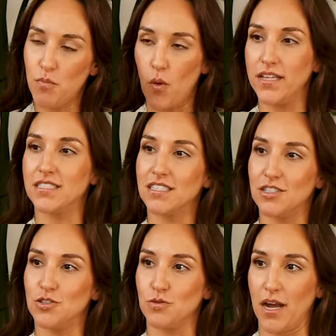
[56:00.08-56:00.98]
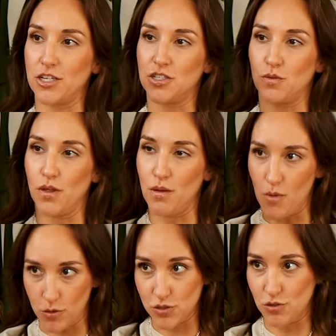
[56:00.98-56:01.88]
like points in the direction where
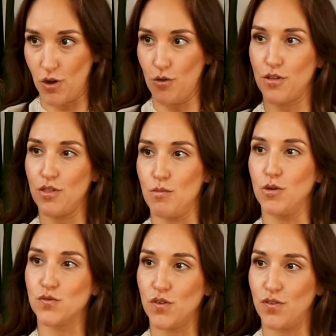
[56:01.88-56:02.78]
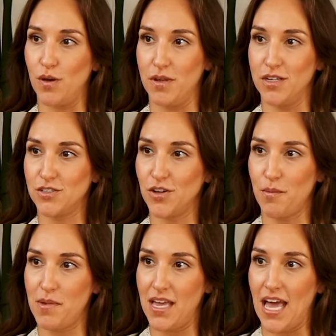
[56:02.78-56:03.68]
the most growth and the most fulfillment is
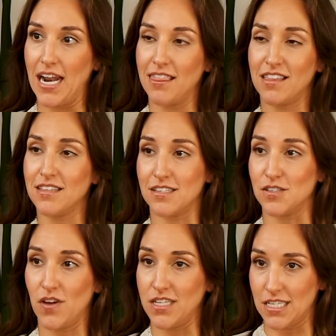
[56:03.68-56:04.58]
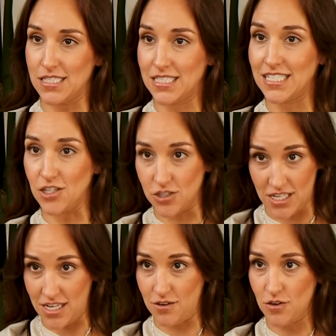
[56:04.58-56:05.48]
going to be. And I think this is advice I still
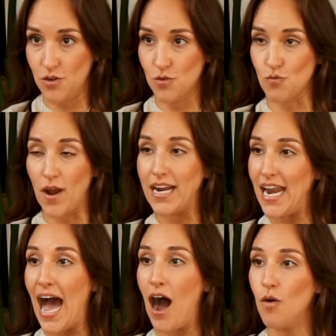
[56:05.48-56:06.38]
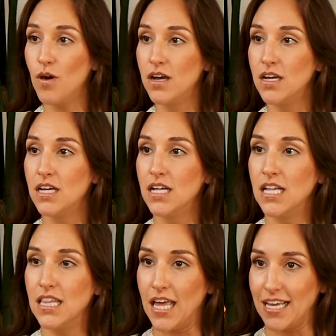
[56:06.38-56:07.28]
need right now.
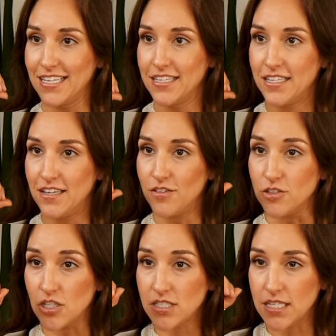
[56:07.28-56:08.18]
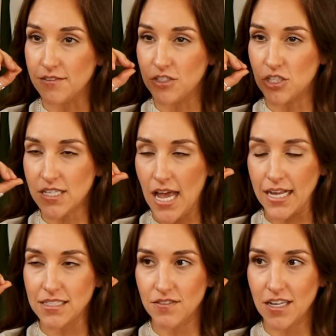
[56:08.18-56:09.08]
Like if it's just
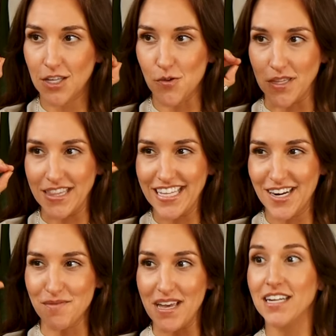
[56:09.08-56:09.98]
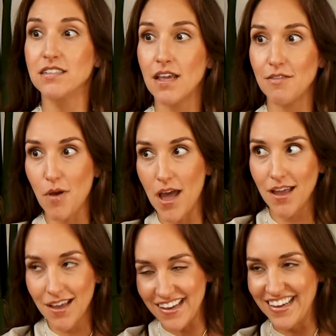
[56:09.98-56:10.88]
activating you a little bit in a safe
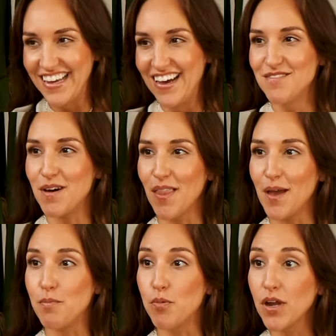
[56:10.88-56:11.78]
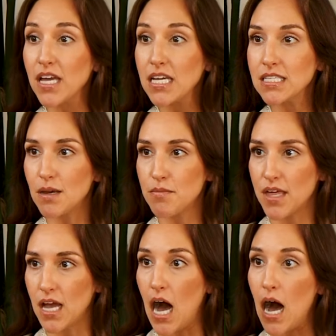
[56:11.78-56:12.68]
way, but like bringing
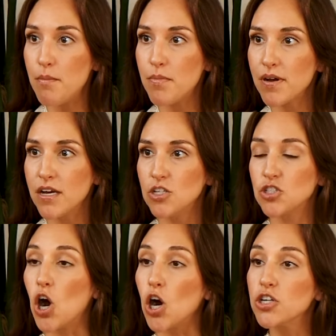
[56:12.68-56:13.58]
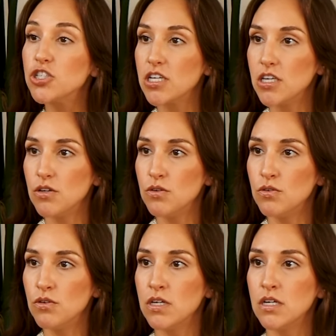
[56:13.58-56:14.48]
something up, charging
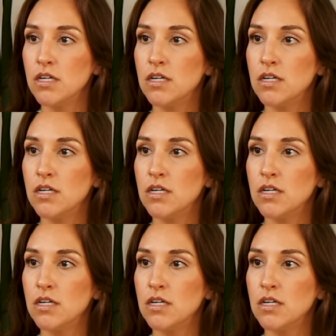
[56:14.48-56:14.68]
you,